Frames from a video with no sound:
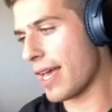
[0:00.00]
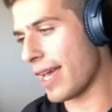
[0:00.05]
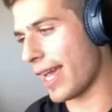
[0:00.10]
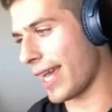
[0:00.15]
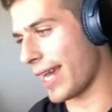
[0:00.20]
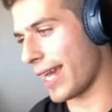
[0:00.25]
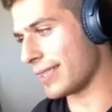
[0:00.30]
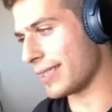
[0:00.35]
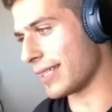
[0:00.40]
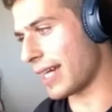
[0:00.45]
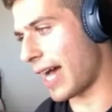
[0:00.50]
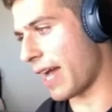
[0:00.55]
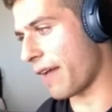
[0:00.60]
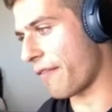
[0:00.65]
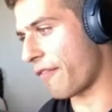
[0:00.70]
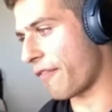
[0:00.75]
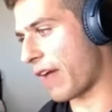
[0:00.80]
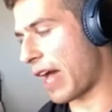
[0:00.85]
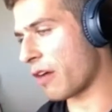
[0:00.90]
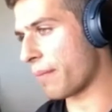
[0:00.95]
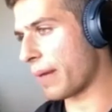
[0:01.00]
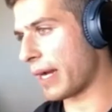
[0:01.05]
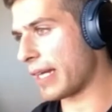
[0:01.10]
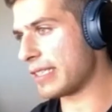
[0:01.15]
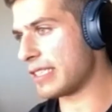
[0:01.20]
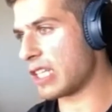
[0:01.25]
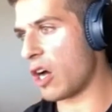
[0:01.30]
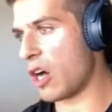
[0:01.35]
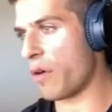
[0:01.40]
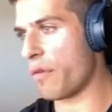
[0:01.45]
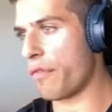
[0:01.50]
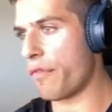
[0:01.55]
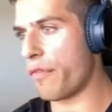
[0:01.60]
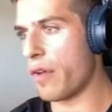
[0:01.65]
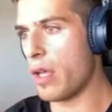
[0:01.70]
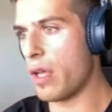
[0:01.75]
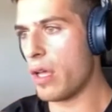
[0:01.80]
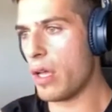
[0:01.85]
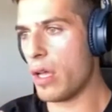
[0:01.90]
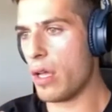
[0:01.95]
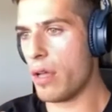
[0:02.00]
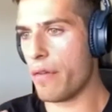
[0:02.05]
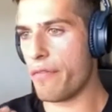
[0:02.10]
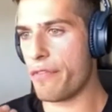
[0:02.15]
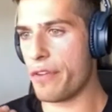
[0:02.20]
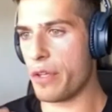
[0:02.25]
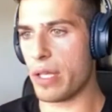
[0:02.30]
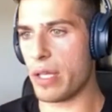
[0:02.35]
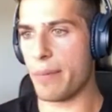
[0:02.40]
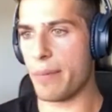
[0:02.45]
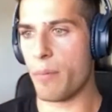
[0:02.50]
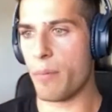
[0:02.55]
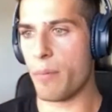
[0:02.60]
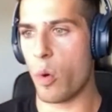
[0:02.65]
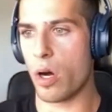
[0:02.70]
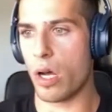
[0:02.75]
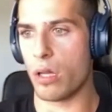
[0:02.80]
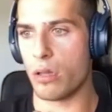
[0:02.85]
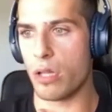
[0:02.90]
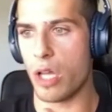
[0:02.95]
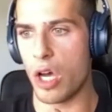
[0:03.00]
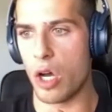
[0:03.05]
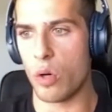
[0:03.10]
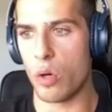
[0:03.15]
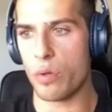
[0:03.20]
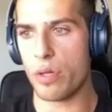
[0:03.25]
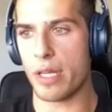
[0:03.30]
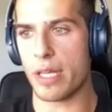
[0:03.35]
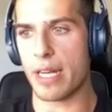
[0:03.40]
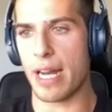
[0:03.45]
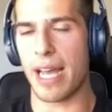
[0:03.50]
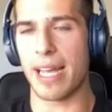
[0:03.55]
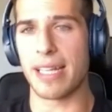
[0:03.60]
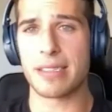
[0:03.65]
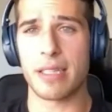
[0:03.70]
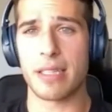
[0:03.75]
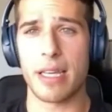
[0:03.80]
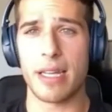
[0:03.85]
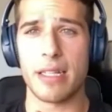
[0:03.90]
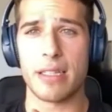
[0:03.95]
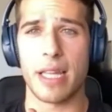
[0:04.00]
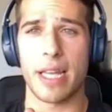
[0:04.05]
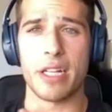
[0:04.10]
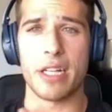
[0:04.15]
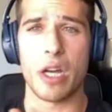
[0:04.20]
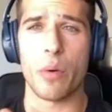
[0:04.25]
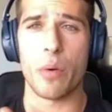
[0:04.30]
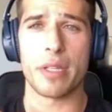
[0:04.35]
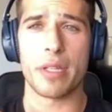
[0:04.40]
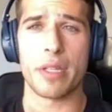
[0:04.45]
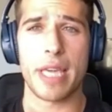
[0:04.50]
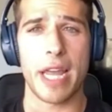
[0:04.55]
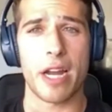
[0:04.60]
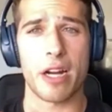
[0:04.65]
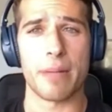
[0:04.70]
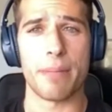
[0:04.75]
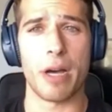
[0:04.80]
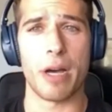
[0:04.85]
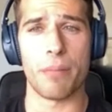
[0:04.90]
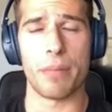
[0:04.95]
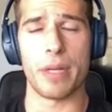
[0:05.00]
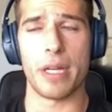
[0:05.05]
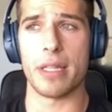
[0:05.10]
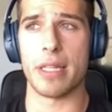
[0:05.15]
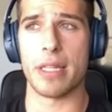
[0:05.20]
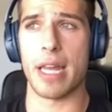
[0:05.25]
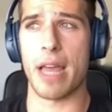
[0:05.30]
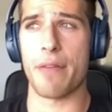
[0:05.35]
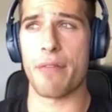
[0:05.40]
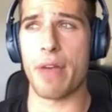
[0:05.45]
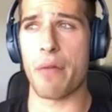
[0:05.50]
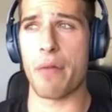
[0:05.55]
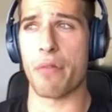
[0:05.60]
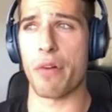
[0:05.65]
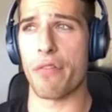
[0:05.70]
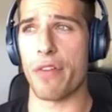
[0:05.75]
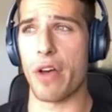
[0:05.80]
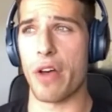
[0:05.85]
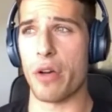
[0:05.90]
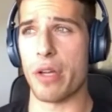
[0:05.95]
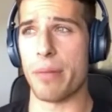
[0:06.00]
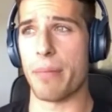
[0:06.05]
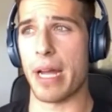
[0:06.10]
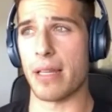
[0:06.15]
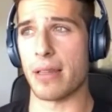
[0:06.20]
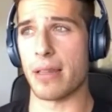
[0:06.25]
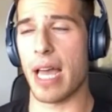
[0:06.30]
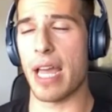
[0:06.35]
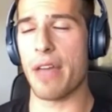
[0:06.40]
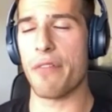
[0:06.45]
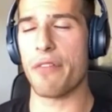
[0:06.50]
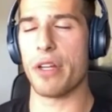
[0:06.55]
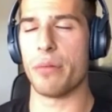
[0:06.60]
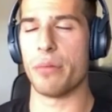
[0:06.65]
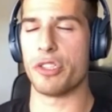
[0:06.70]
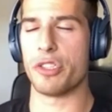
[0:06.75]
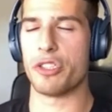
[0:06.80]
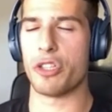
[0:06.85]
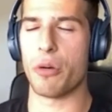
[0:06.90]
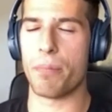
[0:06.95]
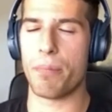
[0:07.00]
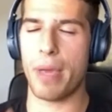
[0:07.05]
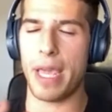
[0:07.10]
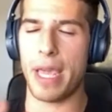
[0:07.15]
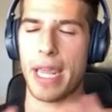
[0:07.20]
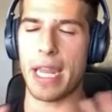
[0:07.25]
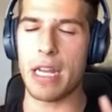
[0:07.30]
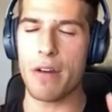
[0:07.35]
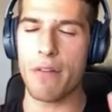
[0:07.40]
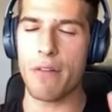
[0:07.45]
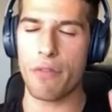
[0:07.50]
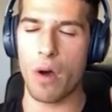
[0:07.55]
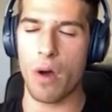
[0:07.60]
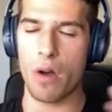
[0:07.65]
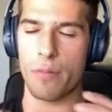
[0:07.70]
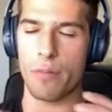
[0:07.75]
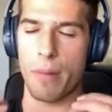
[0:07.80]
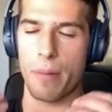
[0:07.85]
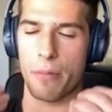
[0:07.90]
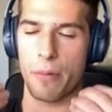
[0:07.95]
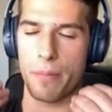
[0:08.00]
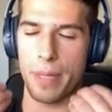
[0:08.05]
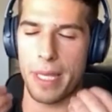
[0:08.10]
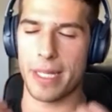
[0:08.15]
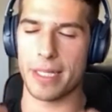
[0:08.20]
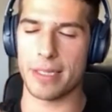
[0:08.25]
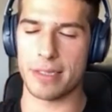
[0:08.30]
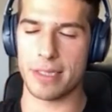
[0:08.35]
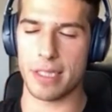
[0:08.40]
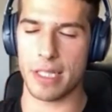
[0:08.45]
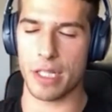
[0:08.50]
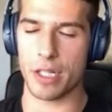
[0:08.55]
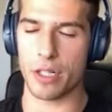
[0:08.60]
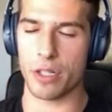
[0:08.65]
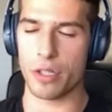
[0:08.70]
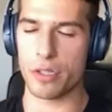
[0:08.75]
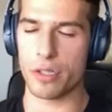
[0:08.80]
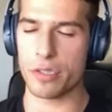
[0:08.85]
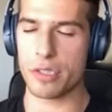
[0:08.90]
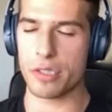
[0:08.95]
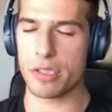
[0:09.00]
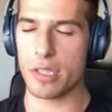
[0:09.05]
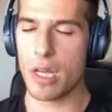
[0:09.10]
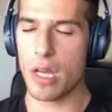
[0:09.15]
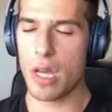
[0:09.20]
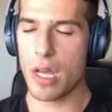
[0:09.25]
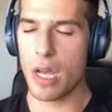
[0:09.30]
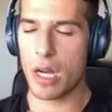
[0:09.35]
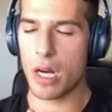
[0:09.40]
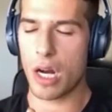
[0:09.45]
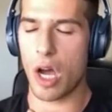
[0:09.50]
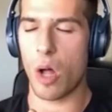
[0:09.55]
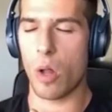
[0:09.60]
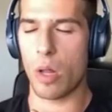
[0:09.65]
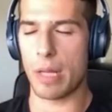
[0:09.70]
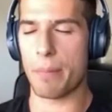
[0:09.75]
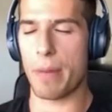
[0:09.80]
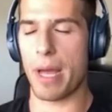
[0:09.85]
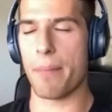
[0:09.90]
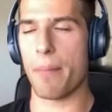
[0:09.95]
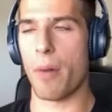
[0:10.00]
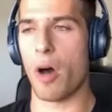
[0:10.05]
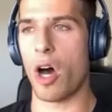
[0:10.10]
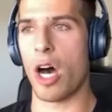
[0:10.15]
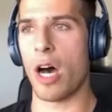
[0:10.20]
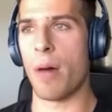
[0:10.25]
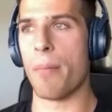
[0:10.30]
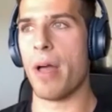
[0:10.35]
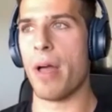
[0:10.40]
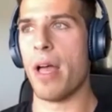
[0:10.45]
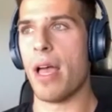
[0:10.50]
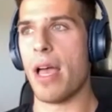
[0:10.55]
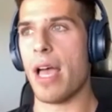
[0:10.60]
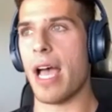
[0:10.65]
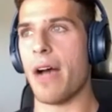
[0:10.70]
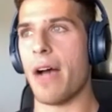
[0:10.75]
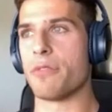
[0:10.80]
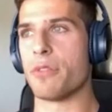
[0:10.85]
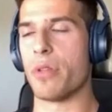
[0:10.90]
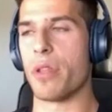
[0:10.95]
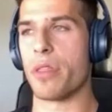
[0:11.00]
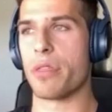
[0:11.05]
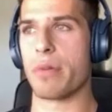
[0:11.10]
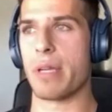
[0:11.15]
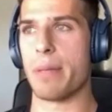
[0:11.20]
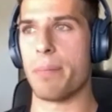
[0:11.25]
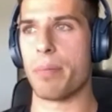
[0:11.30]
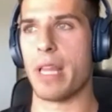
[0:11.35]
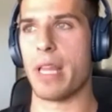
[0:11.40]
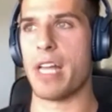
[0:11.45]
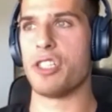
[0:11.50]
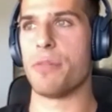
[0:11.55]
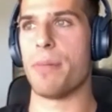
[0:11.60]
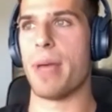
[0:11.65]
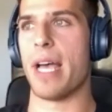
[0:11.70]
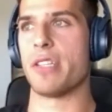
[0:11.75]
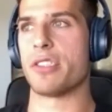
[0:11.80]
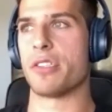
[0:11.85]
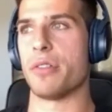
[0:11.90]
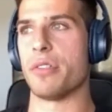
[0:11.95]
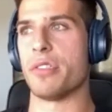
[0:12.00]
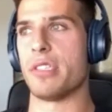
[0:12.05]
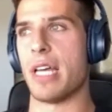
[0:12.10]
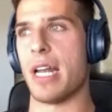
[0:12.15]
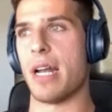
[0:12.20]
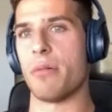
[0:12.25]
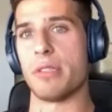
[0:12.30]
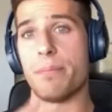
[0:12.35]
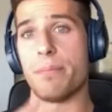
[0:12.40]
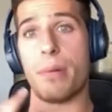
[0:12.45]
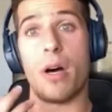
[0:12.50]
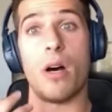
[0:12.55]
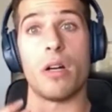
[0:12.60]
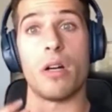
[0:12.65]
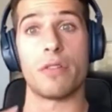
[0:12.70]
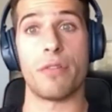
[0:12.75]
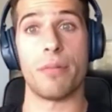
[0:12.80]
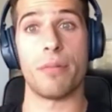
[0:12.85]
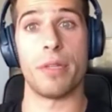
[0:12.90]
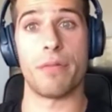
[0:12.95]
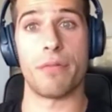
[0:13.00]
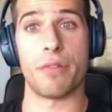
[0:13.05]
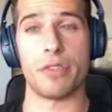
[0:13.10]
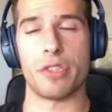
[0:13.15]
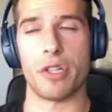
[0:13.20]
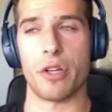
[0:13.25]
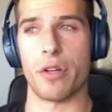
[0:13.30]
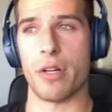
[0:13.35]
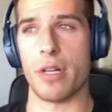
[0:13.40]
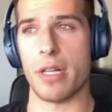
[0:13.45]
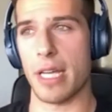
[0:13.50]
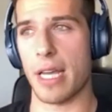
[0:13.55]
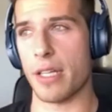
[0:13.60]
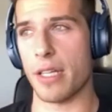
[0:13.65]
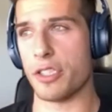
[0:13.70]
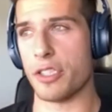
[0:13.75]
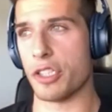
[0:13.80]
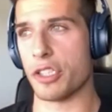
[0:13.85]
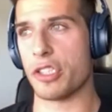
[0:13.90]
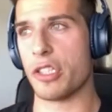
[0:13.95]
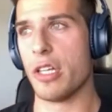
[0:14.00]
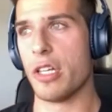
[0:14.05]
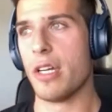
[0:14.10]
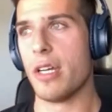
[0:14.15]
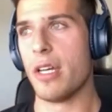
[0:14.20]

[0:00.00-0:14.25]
And I found myself feeling more alone and isolated, like no one cared about me than I've ever felt in my life. And it was so painful. I remember being in tears, calling my mom after the 3 pledge masters said I was bonged from the fraternity. I just,